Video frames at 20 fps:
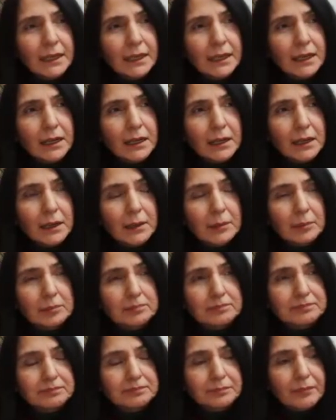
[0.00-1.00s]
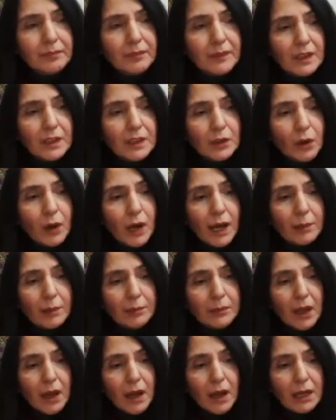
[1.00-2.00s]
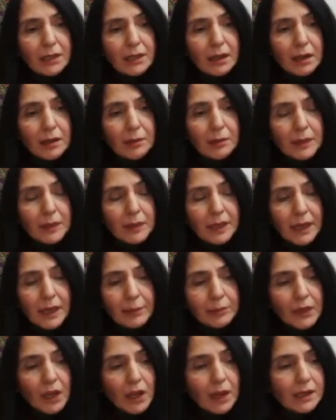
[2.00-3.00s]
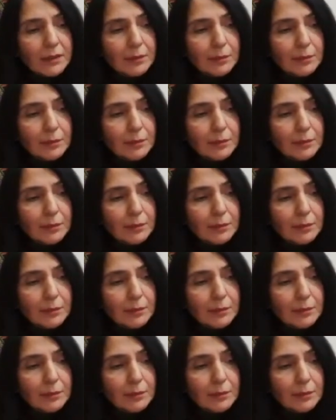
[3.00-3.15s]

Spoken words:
I'm not